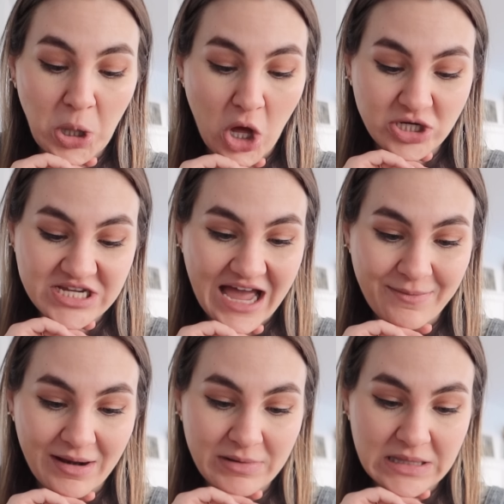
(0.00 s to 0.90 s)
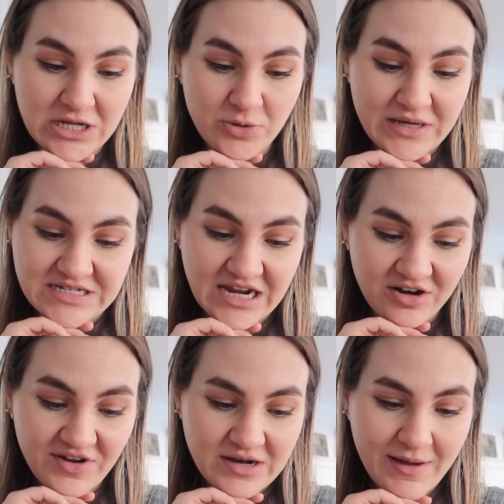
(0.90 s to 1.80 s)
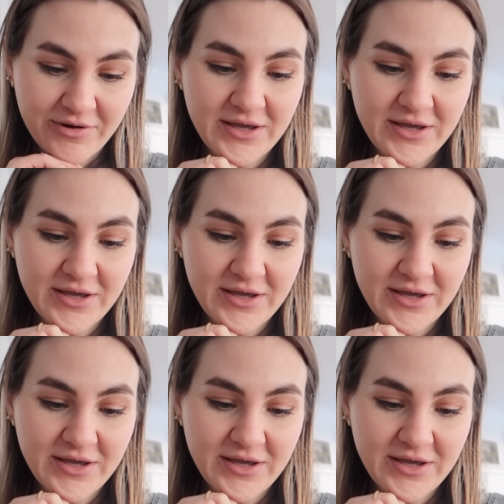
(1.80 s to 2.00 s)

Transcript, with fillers: a long time and I'm a little bit terrified about